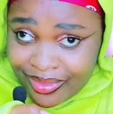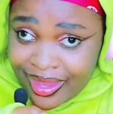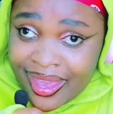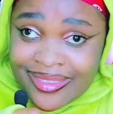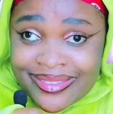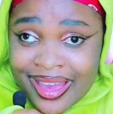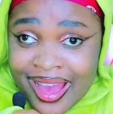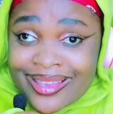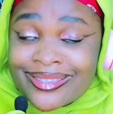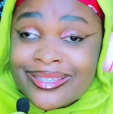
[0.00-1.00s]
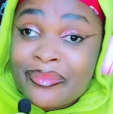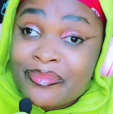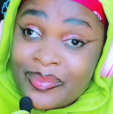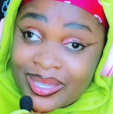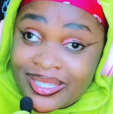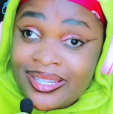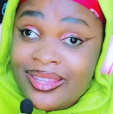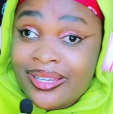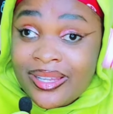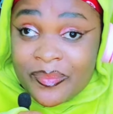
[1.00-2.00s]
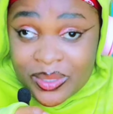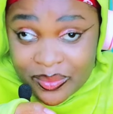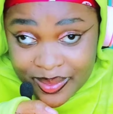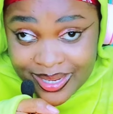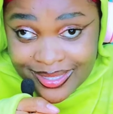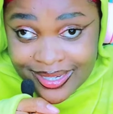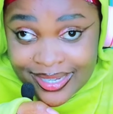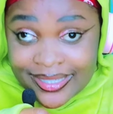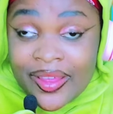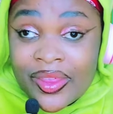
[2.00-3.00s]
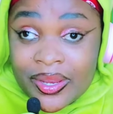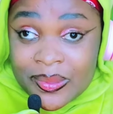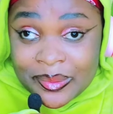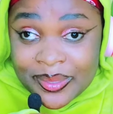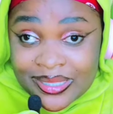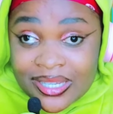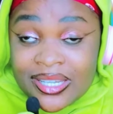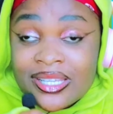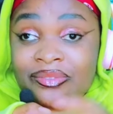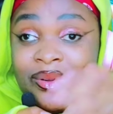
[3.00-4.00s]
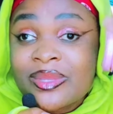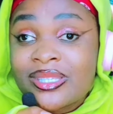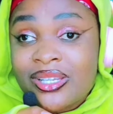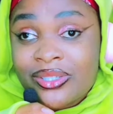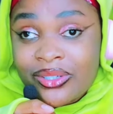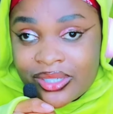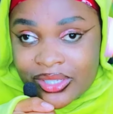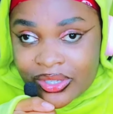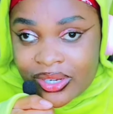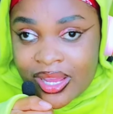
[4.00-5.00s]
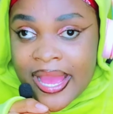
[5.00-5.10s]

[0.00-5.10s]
Kenya has impeached the deputy president, and the deputy president is from the central region,